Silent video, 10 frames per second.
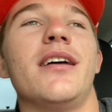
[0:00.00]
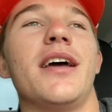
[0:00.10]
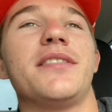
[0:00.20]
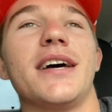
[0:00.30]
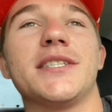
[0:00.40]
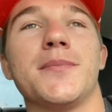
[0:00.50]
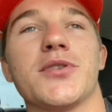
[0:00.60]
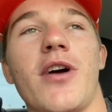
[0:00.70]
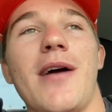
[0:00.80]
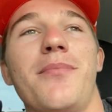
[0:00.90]
hit that
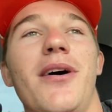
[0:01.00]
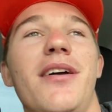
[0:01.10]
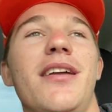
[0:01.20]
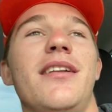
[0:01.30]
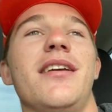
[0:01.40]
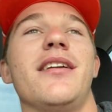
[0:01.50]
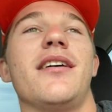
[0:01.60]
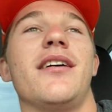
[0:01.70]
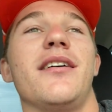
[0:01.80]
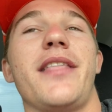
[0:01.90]
subscribe button and
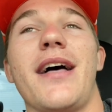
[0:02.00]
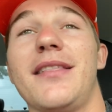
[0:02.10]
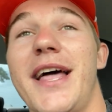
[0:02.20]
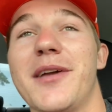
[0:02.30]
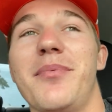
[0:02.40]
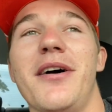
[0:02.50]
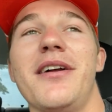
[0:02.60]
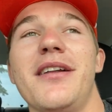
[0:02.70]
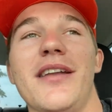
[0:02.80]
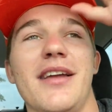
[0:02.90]
uh, that like
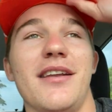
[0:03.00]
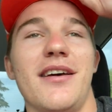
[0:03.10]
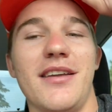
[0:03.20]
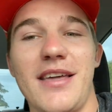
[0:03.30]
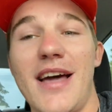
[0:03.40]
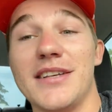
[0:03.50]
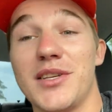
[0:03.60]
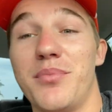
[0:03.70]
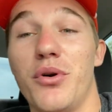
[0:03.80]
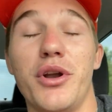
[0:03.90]
button, and uh, yeah,
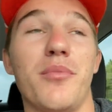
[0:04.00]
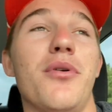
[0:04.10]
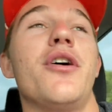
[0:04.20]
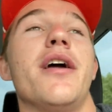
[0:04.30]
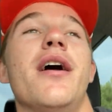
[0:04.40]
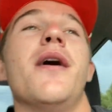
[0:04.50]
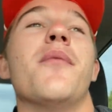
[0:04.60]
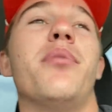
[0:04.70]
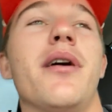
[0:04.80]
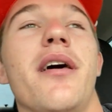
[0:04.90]
support your boy.
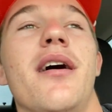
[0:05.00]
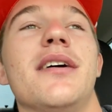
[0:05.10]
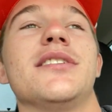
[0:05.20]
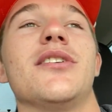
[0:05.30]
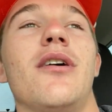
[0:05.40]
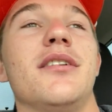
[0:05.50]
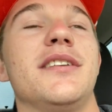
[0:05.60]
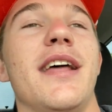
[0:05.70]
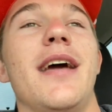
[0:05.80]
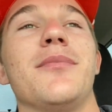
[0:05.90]
But uh, so uh,
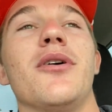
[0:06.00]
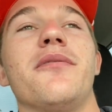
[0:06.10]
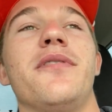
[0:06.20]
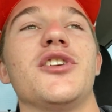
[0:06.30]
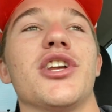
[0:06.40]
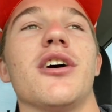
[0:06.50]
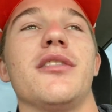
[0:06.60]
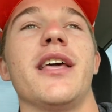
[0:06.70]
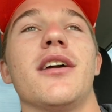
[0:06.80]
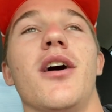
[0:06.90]
today I'm going fishing
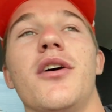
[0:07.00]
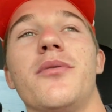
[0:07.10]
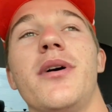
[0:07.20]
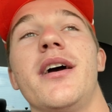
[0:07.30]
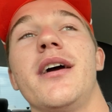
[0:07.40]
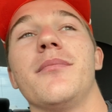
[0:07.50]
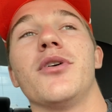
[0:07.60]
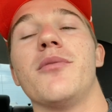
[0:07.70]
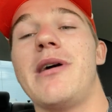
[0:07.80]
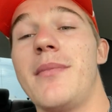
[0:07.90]
on Lake Conway. I'm
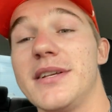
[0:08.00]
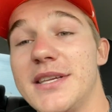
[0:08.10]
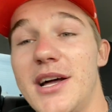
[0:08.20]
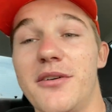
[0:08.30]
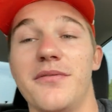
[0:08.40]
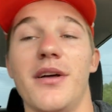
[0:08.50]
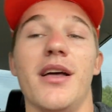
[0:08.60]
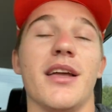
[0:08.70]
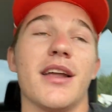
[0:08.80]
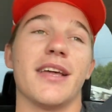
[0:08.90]
going by myself,
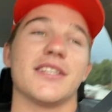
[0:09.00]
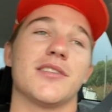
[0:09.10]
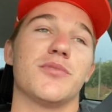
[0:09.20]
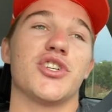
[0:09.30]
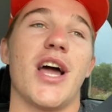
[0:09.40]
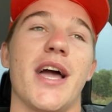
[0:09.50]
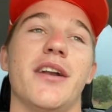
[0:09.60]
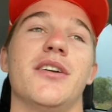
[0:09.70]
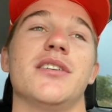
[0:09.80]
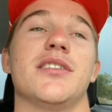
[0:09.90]
going to get some
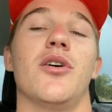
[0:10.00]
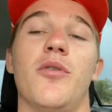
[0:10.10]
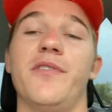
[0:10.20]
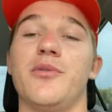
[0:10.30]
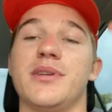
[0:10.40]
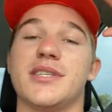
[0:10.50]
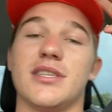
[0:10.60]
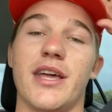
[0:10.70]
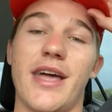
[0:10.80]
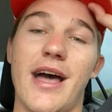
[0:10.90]
shiners, and hopefully we
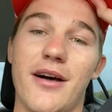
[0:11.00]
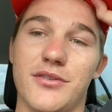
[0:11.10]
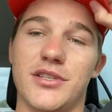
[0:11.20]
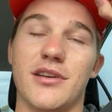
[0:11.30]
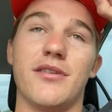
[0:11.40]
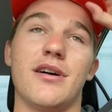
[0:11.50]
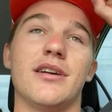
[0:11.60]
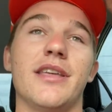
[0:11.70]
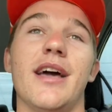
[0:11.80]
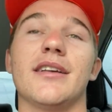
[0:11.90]
slay out. So
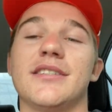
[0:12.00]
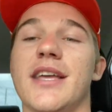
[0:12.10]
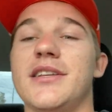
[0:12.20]
yeah, stay